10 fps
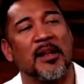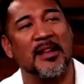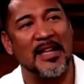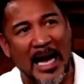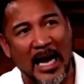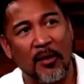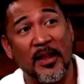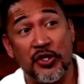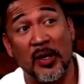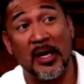Now
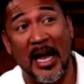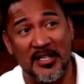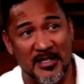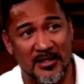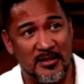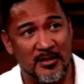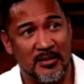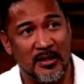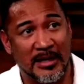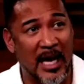that you're licensed,
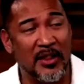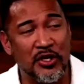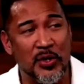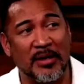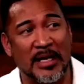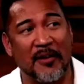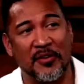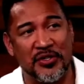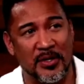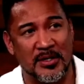now that you have a life
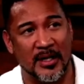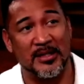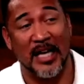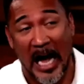insurance license,